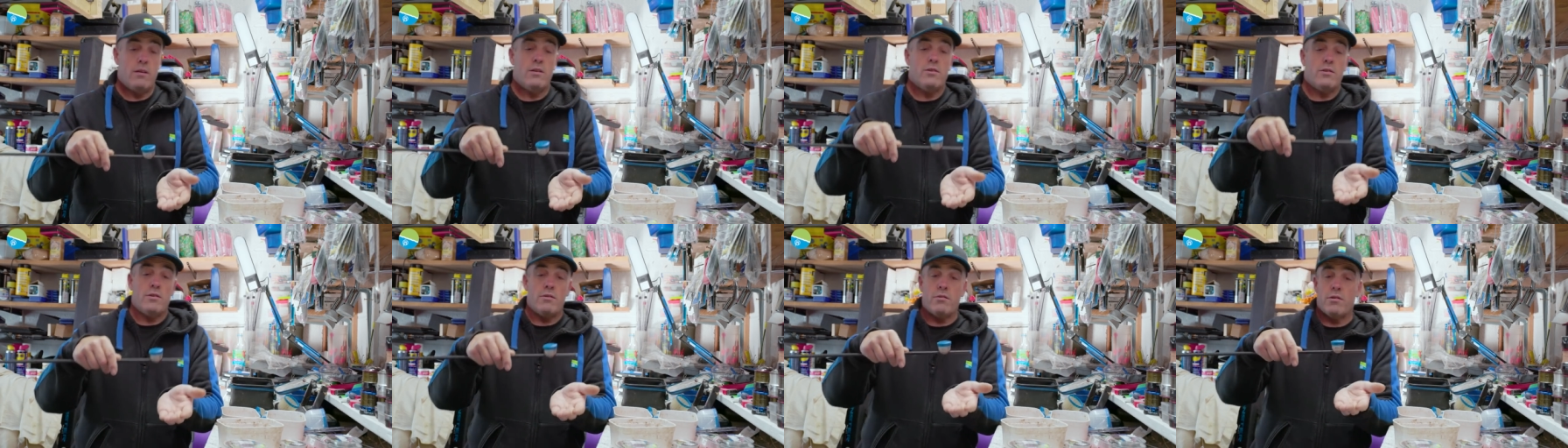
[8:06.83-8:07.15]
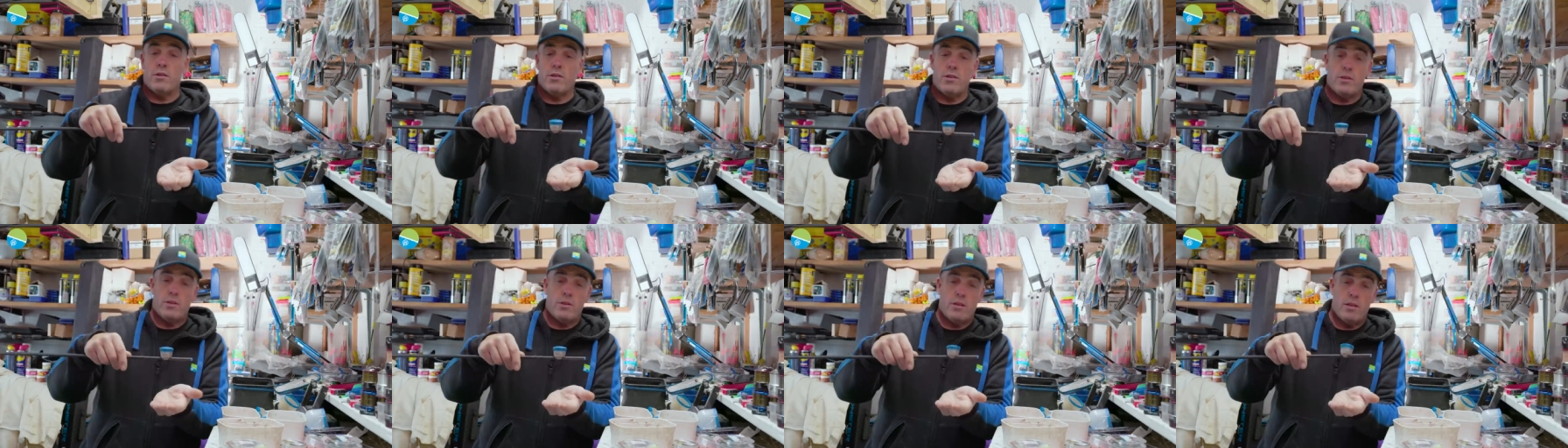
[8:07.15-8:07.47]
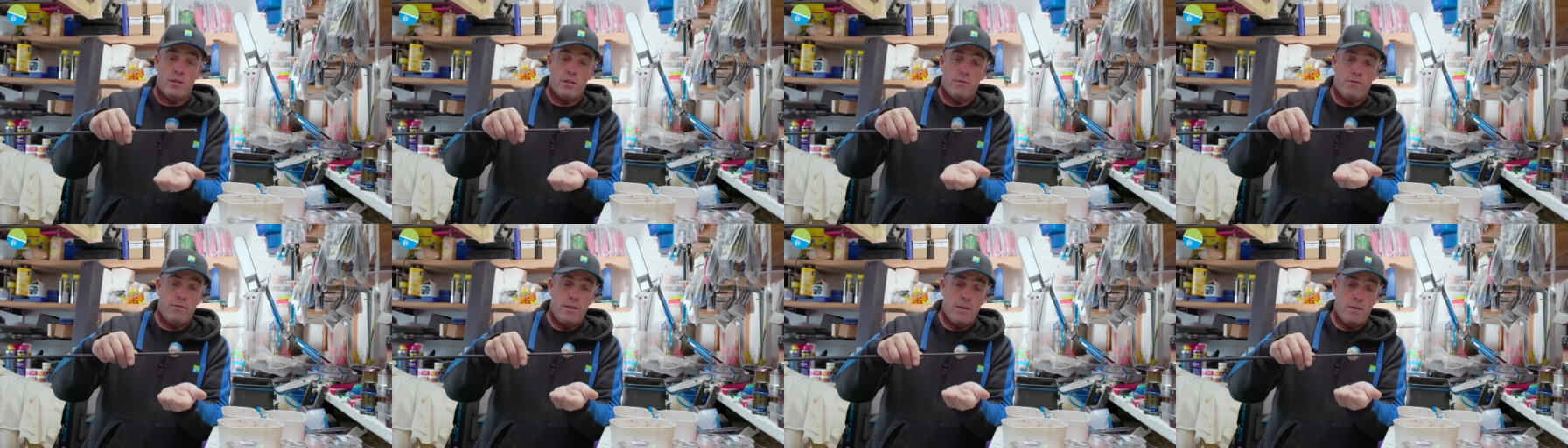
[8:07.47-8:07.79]
so you can just
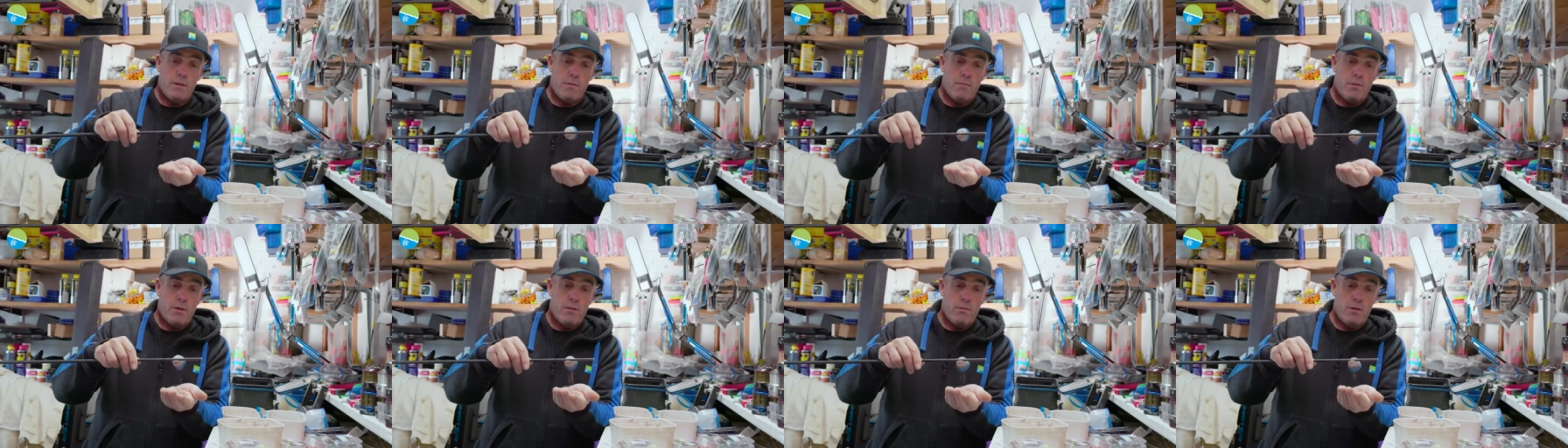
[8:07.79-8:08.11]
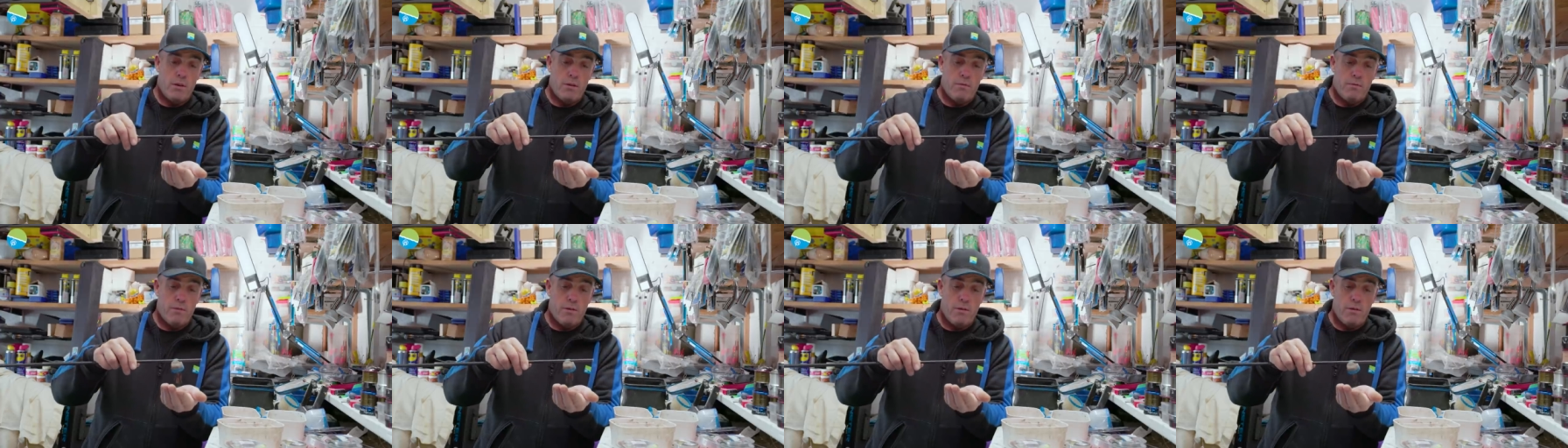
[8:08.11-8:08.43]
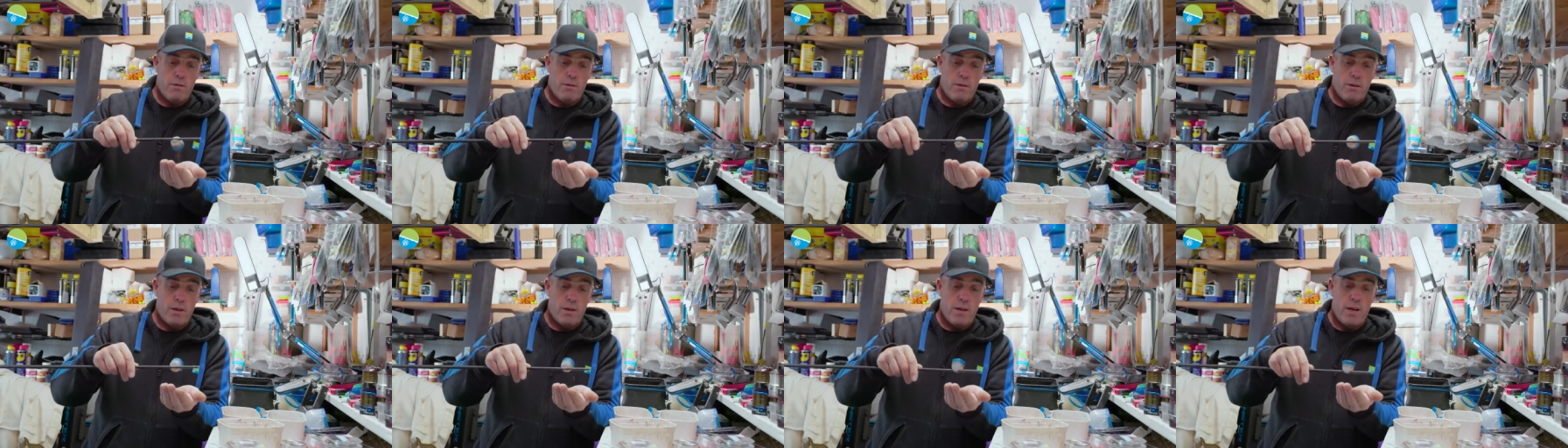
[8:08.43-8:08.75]
flick your pole over
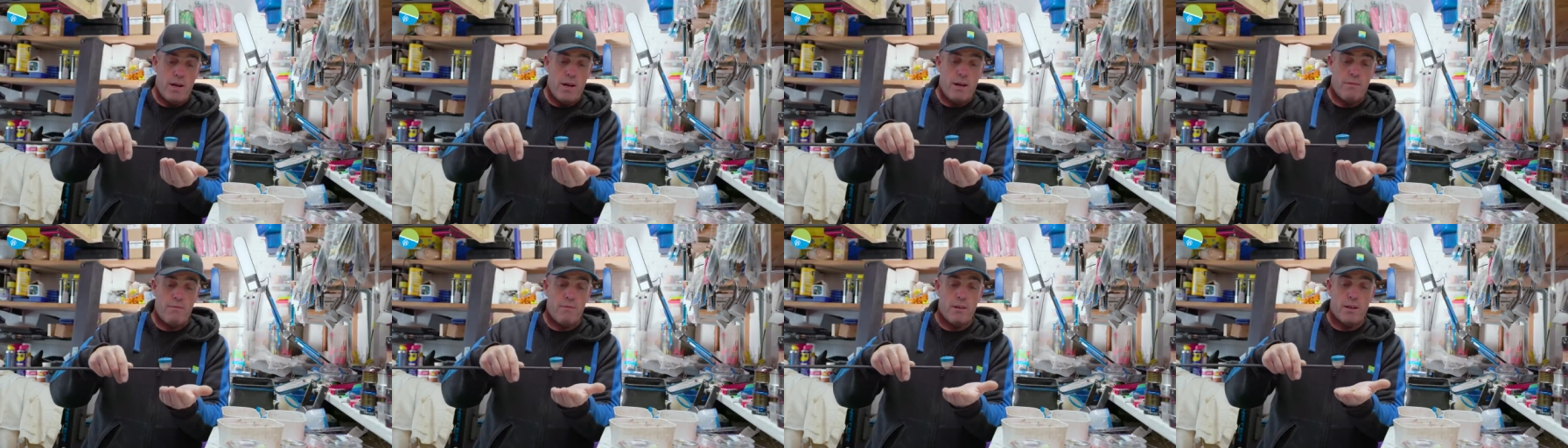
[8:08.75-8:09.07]
like that,